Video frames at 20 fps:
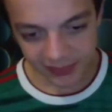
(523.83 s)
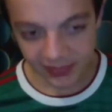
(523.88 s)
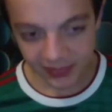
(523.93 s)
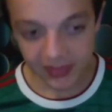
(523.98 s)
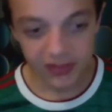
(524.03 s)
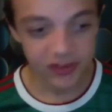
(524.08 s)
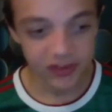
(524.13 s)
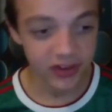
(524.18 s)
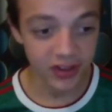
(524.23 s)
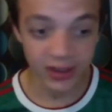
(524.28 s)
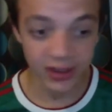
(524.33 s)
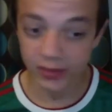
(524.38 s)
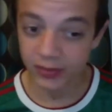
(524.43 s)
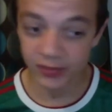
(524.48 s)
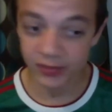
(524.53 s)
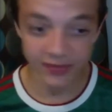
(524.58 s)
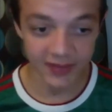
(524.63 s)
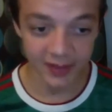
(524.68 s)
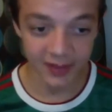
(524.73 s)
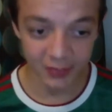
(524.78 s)
So
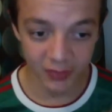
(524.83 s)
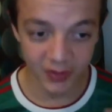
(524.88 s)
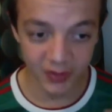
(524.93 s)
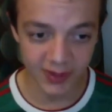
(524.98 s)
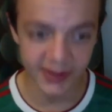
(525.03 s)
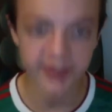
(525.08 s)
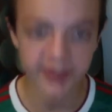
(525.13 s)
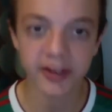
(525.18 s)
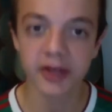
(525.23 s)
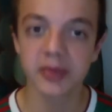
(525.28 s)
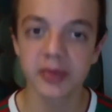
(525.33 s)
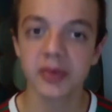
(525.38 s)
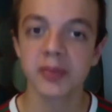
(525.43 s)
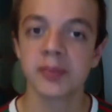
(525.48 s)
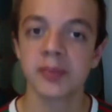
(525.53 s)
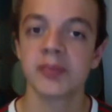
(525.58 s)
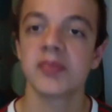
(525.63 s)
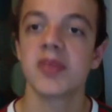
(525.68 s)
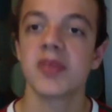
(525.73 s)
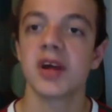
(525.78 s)
they really know
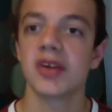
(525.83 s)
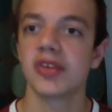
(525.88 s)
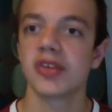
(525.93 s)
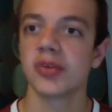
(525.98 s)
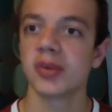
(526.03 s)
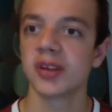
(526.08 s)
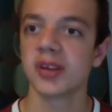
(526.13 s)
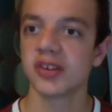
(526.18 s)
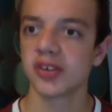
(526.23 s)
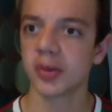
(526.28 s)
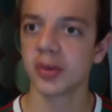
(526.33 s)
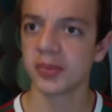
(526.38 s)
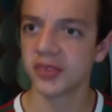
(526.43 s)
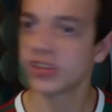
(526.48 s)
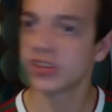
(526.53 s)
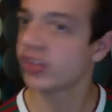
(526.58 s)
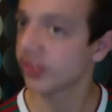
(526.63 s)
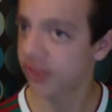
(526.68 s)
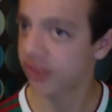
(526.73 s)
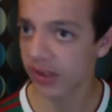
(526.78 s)
how to win this
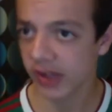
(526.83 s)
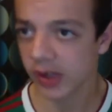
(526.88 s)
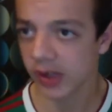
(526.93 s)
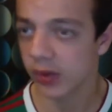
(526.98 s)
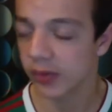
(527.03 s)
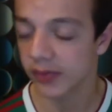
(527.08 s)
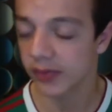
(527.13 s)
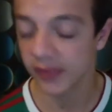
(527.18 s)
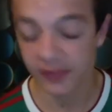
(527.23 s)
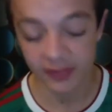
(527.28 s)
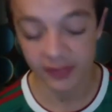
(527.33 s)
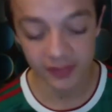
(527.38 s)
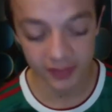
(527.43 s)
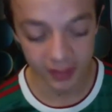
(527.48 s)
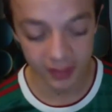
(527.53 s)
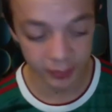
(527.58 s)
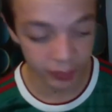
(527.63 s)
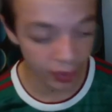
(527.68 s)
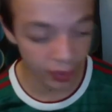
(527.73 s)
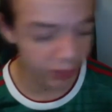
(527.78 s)
competition. So they're
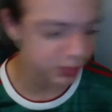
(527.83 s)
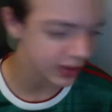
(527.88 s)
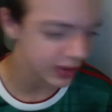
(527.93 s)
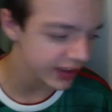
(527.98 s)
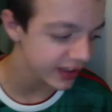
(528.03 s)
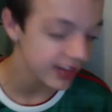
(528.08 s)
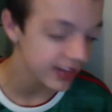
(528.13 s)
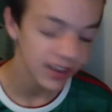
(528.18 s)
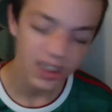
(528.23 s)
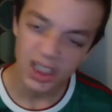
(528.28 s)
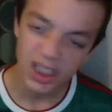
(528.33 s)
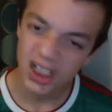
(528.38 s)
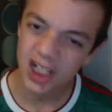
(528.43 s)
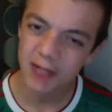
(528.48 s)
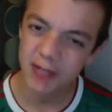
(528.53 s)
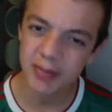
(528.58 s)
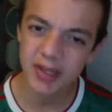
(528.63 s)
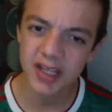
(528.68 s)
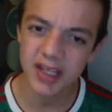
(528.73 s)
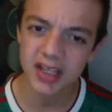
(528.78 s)
probably going
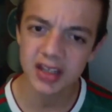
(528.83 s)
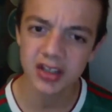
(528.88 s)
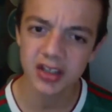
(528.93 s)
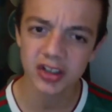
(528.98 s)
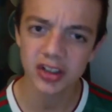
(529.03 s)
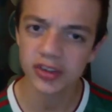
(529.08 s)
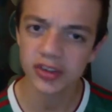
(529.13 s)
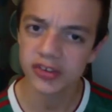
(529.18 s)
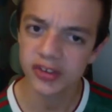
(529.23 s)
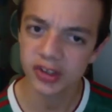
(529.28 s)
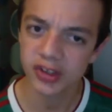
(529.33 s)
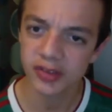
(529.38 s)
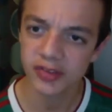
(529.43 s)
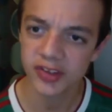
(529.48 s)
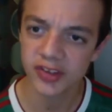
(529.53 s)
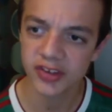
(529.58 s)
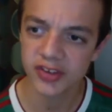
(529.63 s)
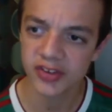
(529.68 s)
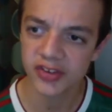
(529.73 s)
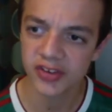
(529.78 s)
to be our
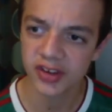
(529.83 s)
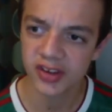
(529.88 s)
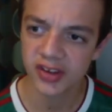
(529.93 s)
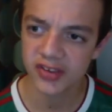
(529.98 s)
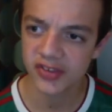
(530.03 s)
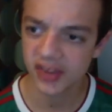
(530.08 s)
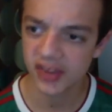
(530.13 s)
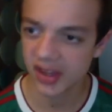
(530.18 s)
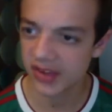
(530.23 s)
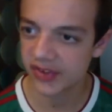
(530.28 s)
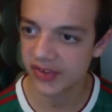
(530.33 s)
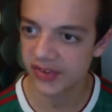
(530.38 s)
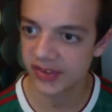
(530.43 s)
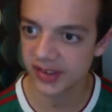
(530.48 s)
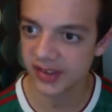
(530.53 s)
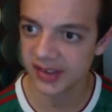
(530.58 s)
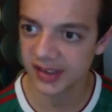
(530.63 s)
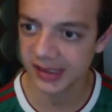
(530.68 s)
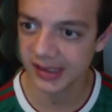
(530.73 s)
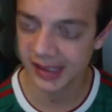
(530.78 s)
toughest test
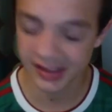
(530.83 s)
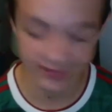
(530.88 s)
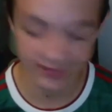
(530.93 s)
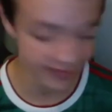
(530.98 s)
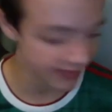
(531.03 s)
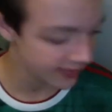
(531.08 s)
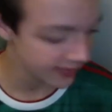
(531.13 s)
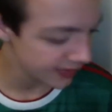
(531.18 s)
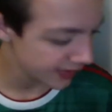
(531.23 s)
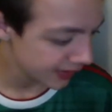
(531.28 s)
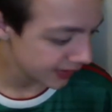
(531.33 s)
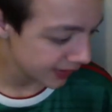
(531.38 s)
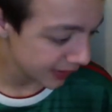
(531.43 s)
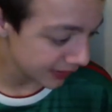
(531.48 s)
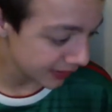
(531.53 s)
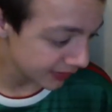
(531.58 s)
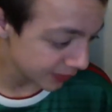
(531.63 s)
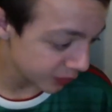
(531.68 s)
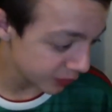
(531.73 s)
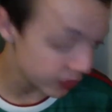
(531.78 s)
yet.
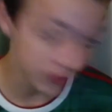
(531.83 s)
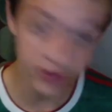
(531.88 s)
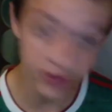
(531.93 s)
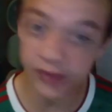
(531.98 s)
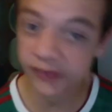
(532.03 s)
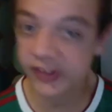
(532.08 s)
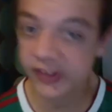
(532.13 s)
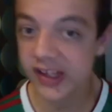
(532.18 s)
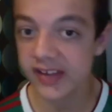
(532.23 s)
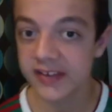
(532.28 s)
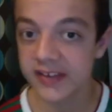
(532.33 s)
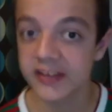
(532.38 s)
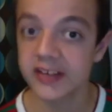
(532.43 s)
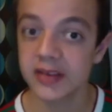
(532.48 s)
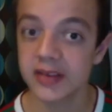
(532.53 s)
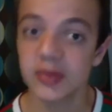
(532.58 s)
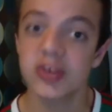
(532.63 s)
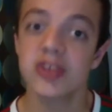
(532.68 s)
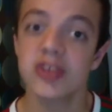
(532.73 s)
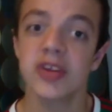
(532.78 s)
And it was a tough test. It
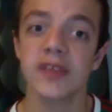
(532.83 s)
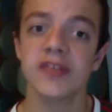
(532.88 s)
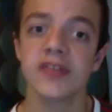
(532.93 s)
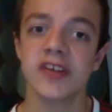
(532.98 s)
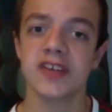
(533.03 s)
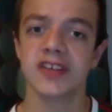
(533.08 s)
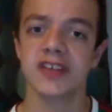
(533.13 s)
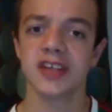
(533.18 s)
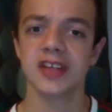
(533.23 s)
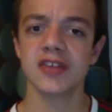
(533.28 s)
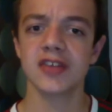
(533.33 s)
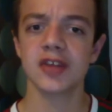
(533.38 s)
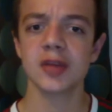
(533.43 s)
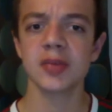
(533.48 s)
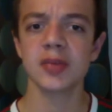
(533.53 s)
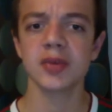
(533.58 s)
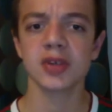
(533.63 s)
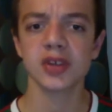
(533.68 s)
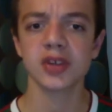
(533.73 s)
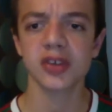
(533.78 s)
was a tough test against
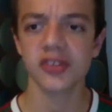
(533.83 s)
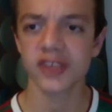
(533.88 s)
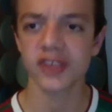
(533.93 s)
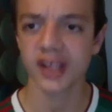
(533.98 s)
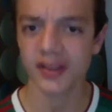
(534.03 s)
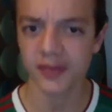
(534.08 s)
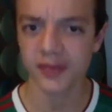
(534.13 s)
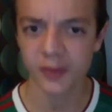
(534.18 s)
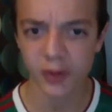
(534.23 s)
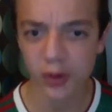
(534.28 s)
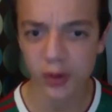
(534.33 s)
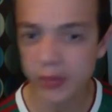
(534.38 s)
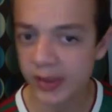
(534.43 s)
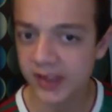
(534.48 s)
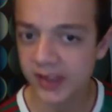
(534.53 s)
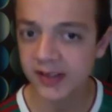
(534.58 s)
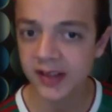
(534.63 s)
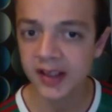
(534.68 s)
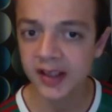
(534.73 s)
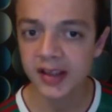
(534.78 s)
Olympiacos to get through.
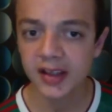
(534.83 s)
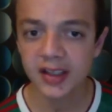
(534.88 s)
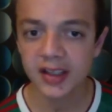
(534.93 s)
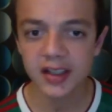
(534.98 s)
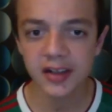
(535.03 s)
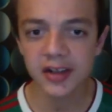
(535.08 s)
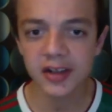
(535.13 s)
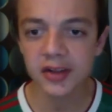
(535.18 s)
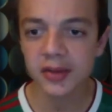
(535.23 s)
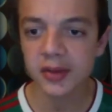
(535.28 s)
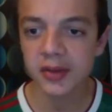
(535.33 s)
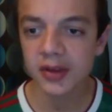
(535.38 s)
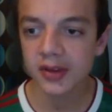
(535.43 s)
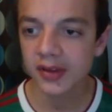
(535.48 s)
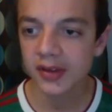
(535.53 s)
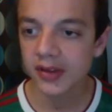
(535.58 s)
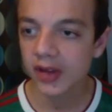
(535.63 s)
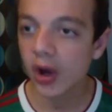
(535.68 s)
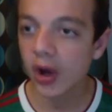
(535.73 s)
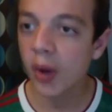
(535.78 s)
And, you know,
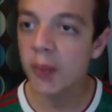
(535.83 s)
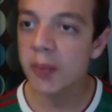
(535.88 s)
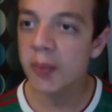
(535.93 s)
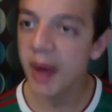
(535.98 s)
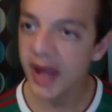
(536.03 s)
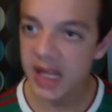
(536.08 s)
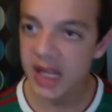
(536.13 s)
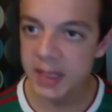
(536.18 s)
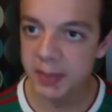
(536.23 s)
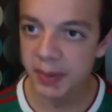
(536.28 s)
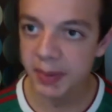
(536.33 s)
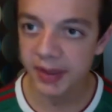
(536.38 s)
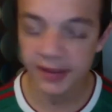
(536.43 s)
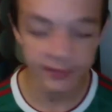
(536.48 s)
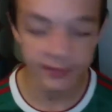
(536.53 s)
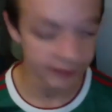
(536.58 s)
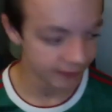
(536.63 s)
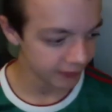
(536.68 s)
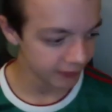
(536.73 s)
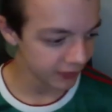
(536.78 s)
on paper,
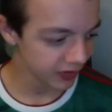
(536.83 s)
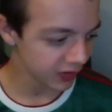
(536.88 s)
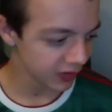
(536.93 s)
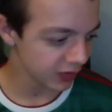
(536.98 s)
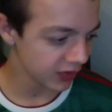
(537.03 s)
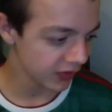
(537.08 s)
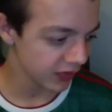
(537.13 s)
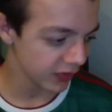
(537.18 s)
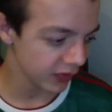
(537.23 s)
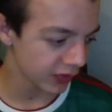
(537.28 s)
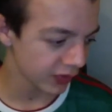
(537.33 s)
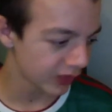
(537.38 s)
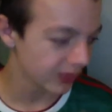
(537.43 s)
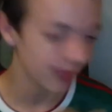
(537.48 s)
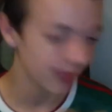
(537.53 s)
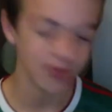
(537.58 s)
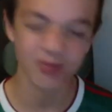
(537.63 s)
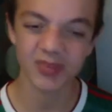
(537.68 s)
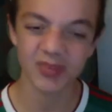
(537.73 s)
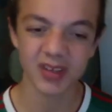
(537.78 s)
you would have thought
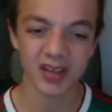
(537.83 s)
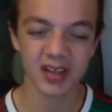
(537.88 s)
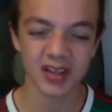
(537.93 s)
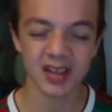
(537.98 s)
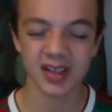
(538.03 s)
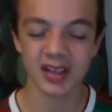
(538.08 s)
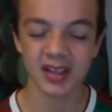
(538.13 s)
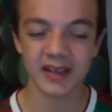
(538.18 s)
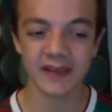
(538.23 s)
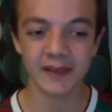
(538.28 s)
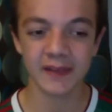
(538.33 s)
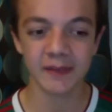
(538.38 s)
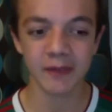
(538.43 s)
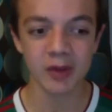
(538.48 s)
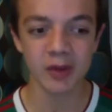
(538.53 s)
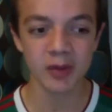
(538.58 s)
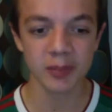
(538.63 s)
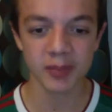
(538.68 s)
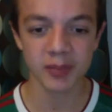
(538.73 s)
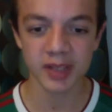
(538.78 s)
it
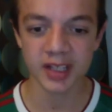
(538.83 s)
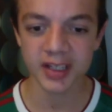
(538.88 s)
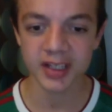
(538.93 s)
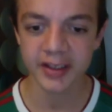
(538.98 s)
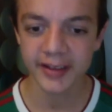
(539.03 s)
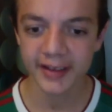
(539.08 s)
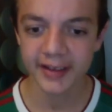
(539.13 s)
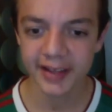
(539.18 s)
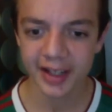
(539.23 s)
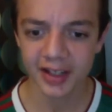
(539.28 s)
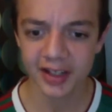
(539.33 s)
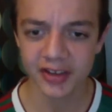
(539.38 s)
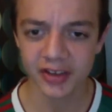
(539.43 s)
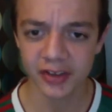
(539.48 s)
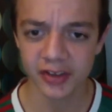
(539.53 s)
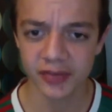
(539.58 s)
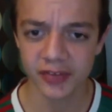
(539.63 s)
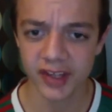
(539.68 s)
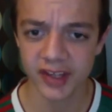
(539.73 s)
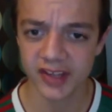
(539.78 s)
wouldn't be a
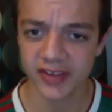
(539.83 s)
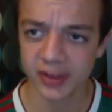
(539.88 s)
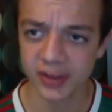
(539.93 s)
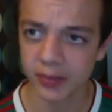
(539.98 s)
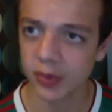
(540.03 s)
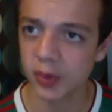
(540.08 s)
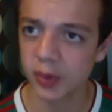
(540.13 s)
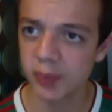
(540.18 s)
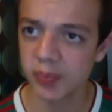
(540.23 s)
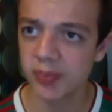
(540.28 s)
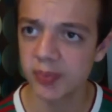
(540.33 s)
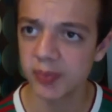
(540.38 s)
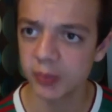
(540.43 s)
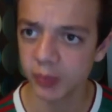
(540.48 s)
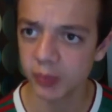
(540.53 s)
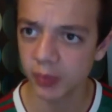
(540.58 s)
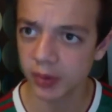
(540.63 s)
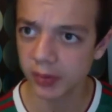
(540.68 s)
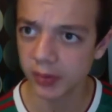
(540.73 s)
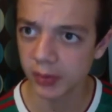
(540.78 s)
tough test.
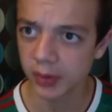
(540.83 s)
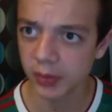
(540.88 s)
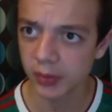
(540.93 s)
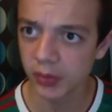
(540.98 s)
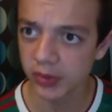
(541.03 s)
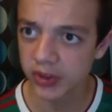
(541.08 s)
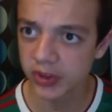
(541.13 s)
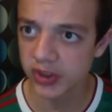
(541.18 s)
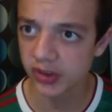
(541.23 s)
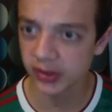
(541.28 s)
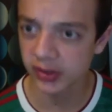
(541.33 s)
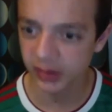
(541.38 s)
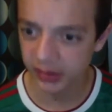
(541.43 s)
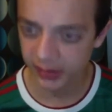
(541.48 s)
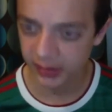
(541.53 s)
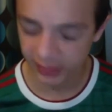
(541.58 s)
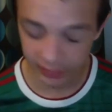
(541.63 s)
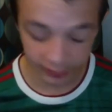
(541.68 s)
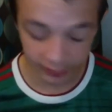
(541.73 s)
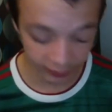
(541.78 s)
We would
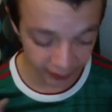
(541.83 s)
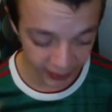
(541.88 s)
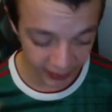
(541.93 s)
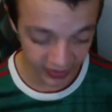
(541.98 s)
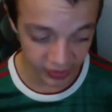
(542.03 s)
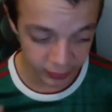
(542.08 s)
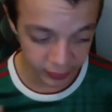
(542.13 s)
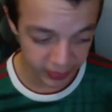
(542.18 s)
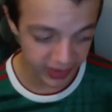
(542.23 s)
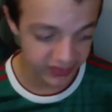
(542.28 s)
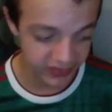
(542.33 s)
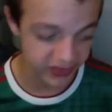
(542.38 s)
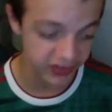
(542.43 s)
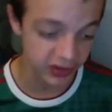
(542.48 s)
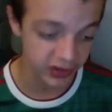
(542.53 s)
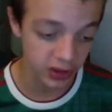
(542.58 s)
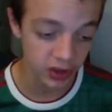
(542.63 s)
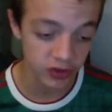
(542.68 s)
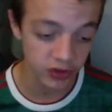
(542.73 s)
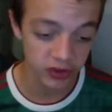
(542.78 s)
be expected to
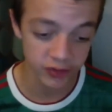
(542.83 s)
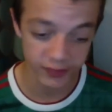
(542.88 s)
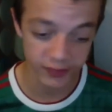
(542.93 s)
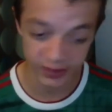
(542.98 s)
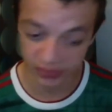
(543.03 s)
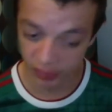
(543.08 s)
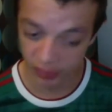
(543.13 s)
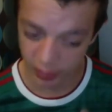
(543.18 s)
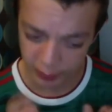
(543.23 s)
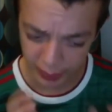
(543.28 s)
coast to victory.